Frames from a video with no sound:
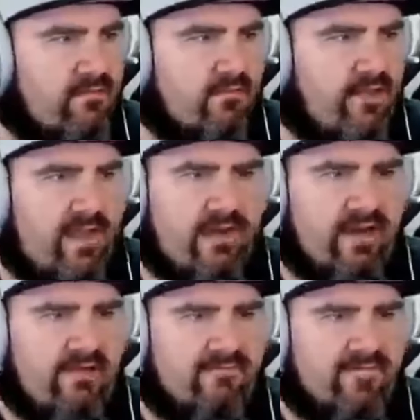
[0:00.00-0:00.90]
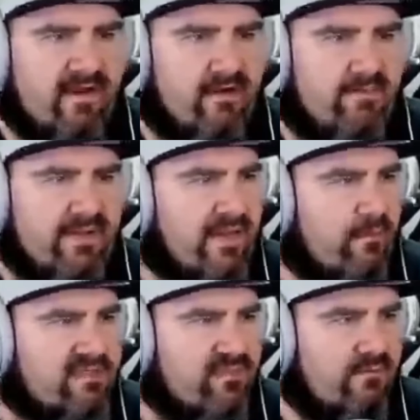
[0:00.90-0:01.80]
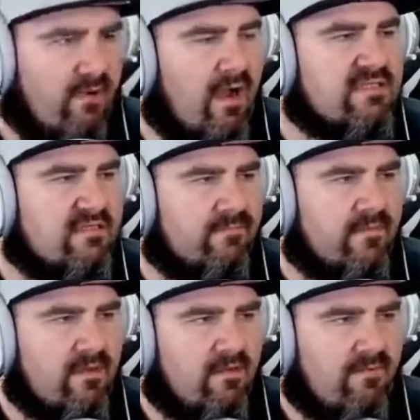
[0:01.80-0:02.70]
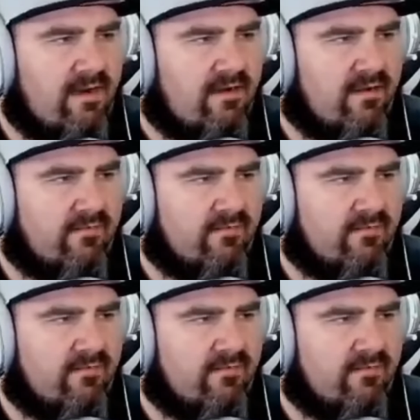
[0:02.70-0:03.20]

at a fair big. It works pretty well. Awesome, right on.